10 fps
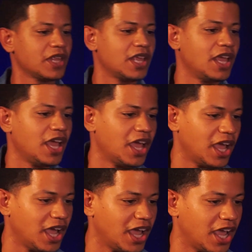This
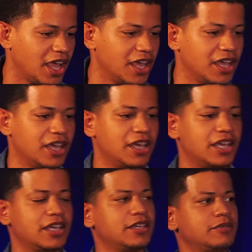question says
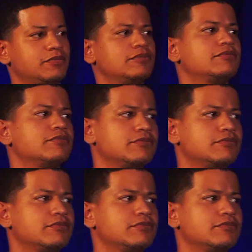grinder.